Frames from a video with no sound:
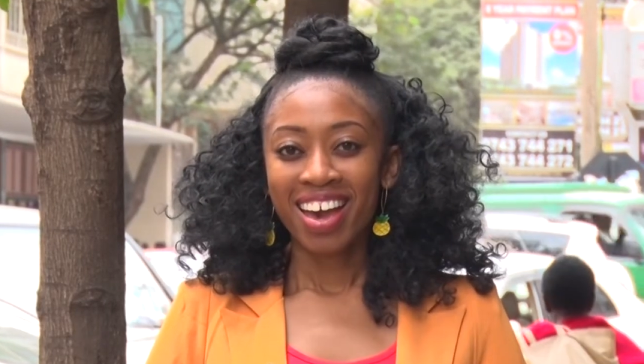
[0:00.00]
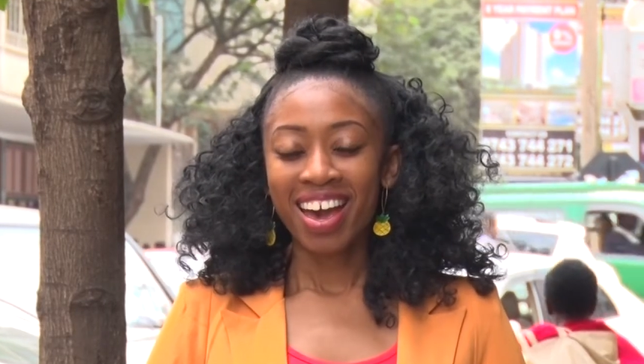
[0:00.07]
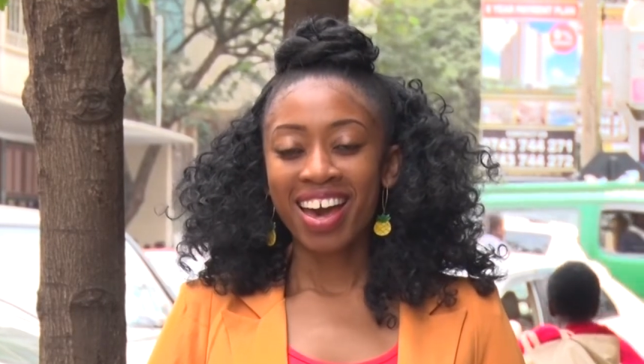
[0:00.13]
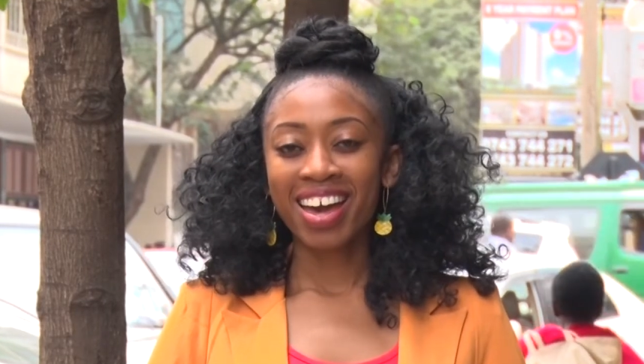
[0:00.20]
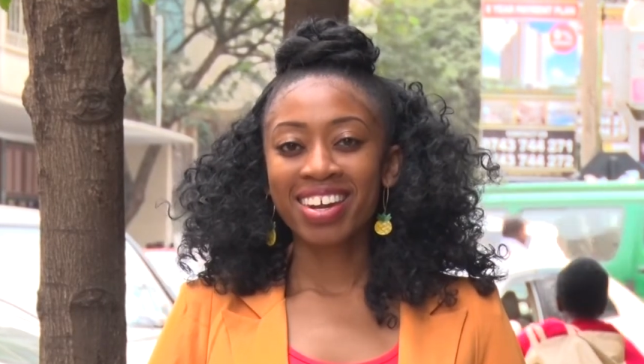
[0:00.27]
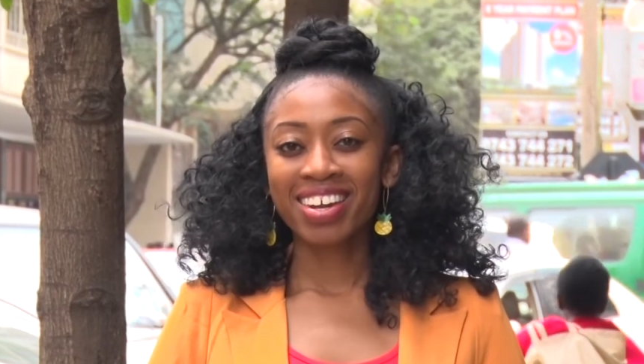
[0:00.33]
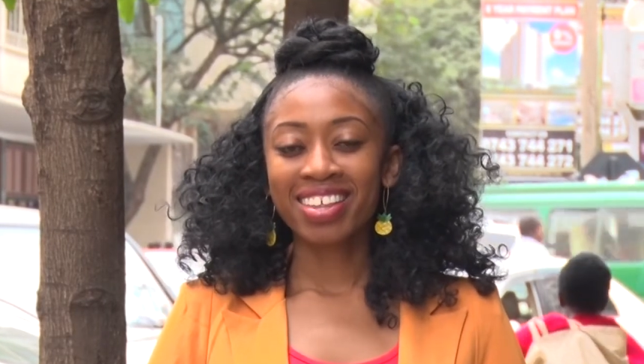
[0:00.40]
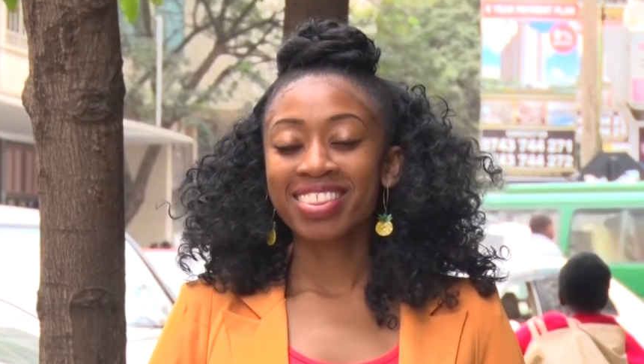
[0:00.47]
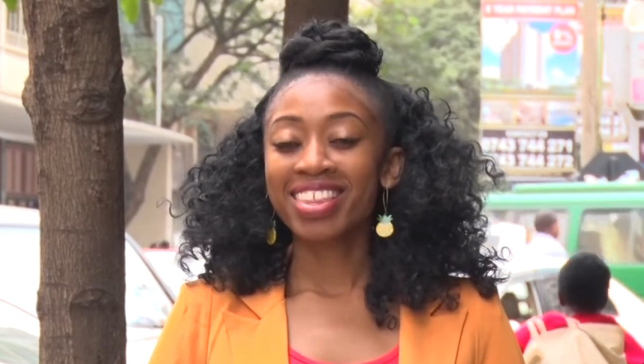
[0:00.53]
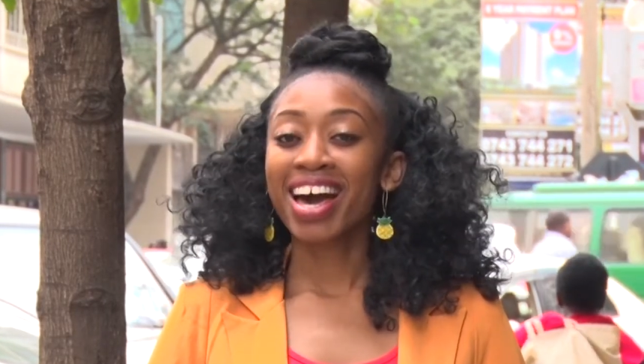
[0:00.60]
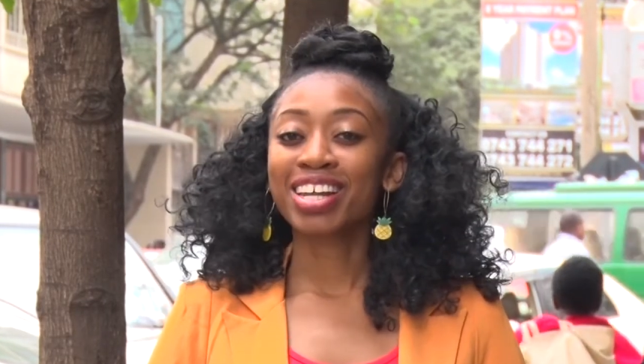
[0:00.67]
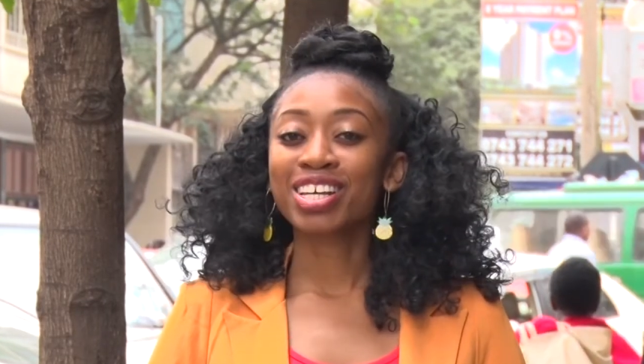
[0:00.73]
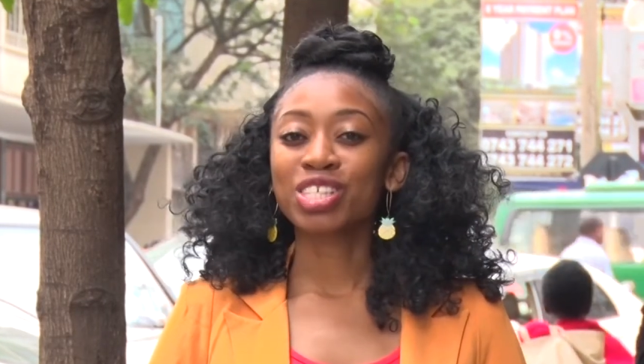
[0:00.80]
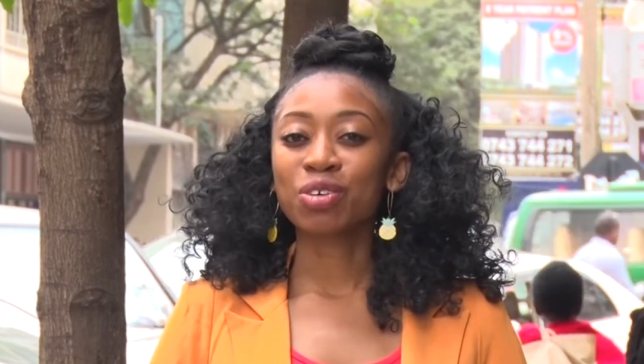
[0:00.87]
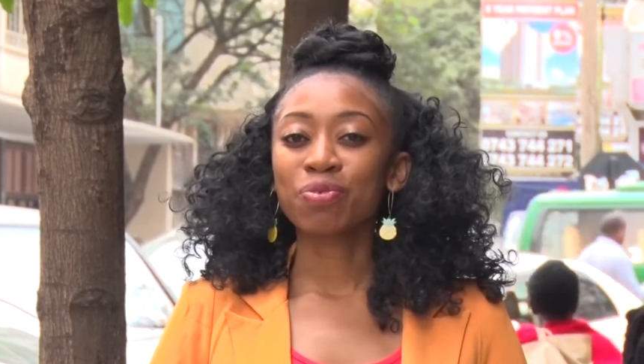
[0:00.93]
And
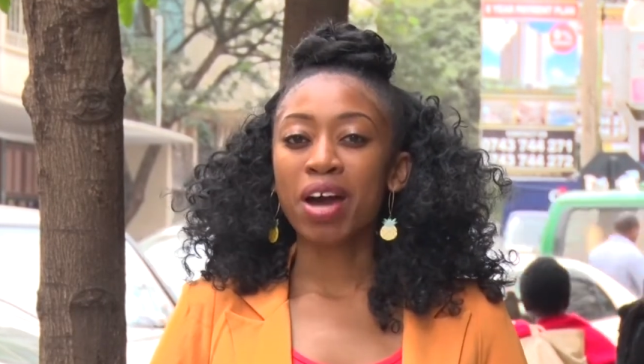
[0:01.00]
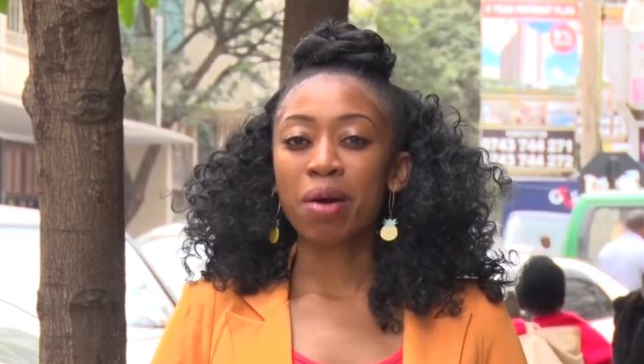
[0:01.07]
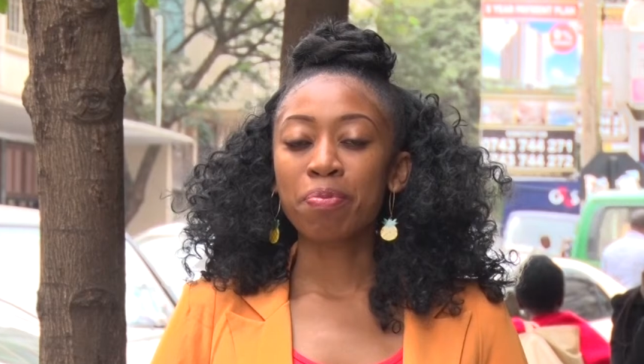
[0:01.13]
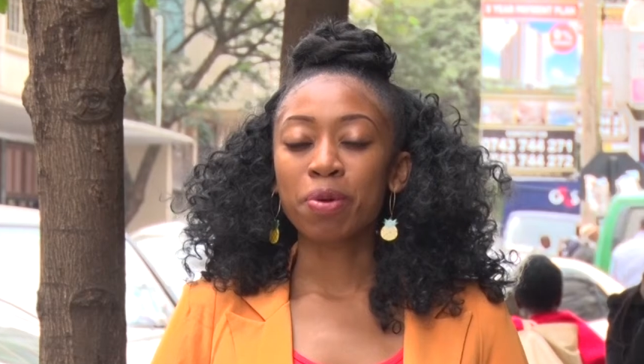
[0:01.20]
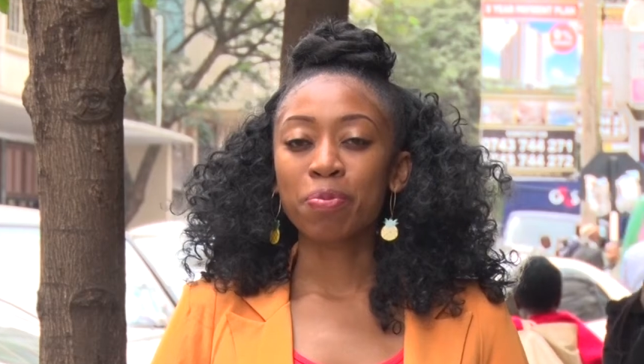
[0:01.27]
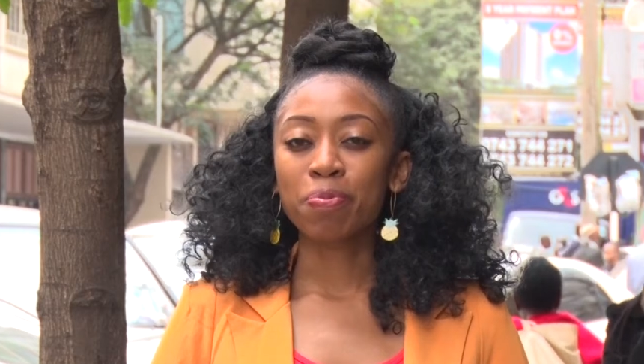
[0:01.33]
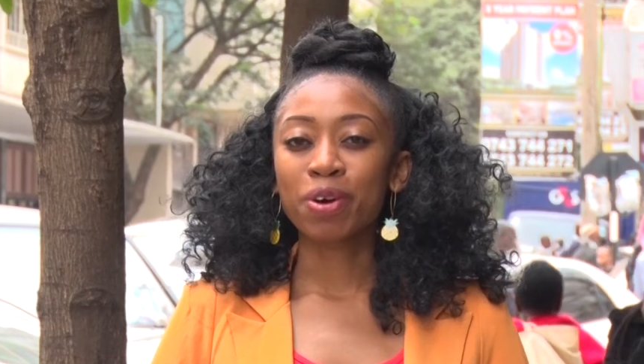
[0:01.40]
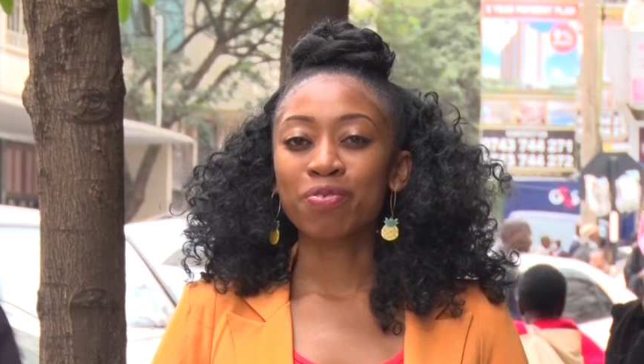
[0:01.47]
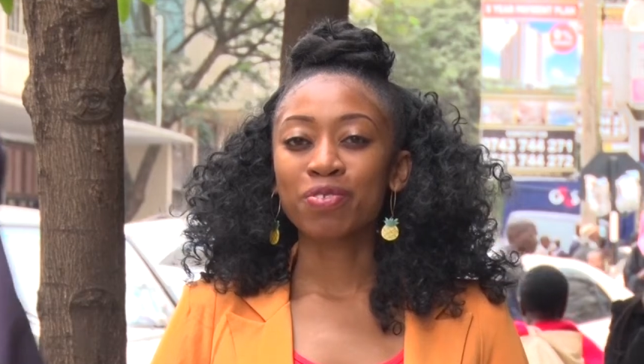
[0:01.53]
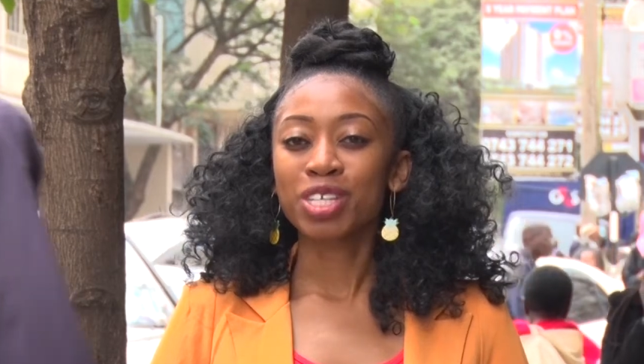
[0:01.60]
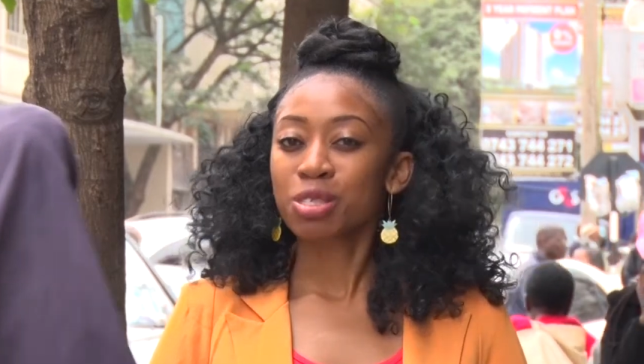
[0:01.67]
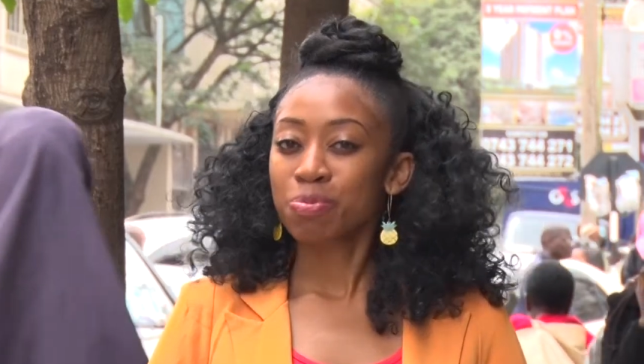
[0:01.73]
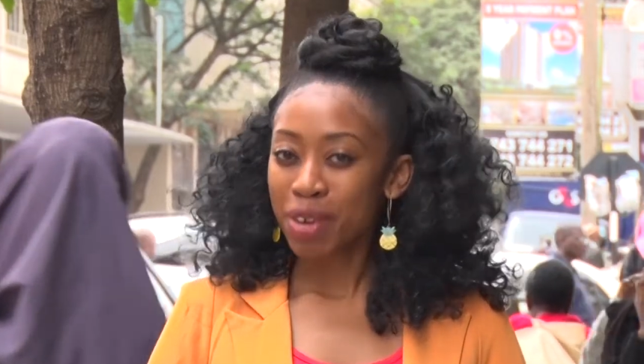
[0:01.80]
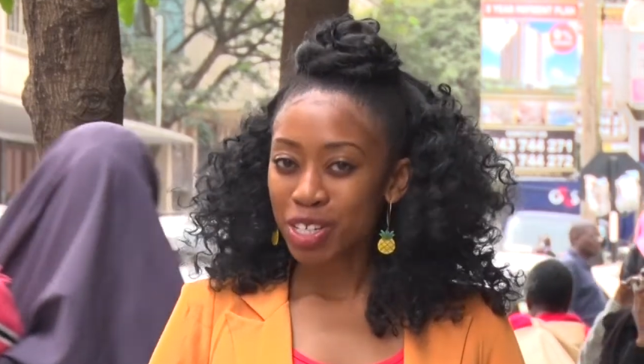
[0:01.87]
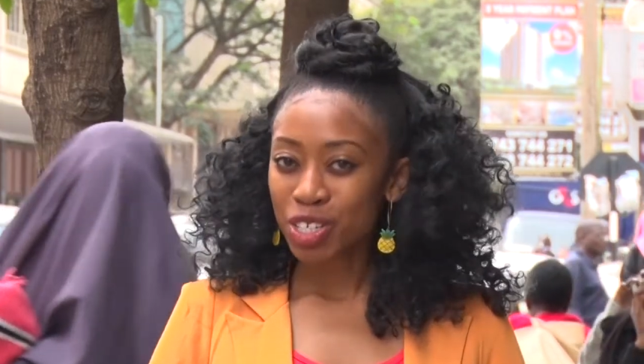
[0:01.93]
that is the wrap up of the
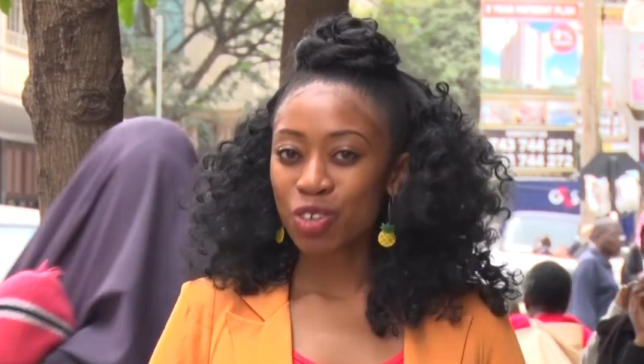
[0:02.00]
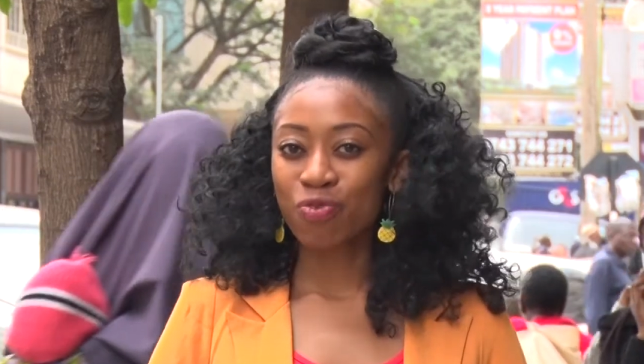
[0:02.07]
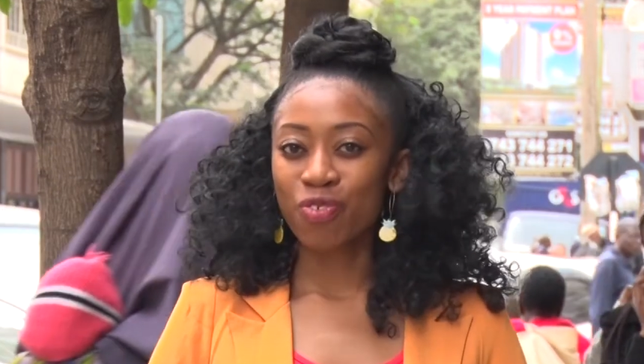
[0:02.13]
special